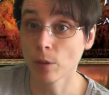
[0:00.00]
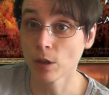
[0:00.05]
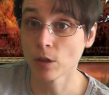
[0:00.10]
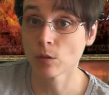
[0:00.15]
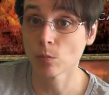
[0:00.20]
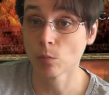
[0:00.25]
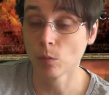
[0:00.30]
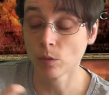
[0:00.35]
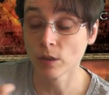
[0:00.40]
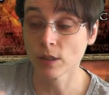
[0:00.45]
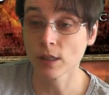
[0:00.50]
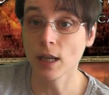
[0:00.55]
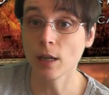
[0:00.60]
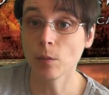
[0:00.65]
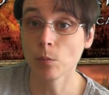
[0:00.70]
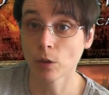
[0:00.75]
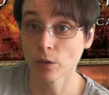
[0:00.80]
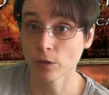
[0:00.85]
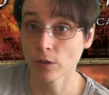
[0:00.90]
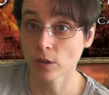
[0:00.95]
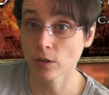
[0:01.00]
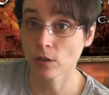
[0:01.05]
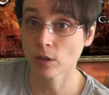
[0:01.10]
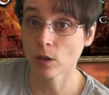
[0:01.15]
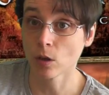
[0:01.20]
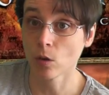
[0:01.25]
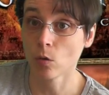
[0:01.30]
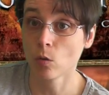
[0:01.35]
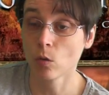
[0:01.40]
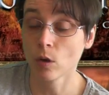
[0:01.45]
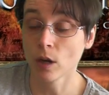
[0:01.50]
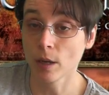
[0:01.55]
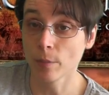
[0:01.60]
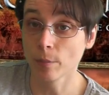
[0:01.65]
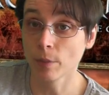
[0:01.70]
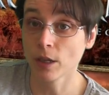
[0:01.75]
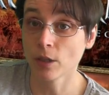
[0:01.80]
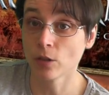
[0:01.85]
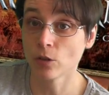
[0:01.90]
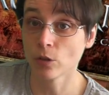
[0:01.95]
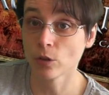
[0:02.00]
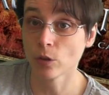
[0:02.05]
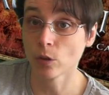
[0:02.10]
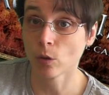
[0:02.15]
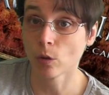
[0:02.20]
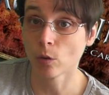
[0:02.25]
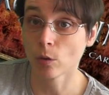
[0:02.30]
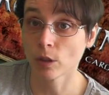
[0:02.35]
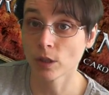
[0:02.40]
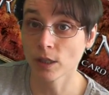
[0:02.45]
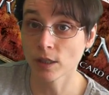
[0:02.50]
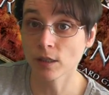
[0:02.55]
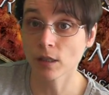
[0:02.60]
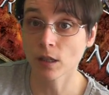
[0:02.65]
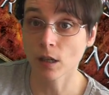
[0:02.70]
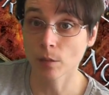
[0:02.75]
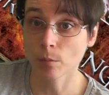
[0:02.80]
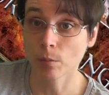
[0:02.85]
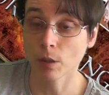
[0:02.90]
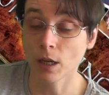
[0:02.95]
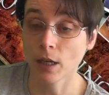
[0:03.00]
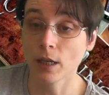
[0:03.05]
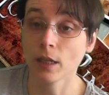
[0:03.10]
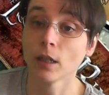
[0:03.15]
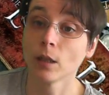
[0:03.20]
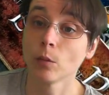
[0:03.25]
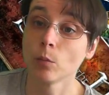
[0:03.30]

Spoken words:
because slain monsters go into your discard pile,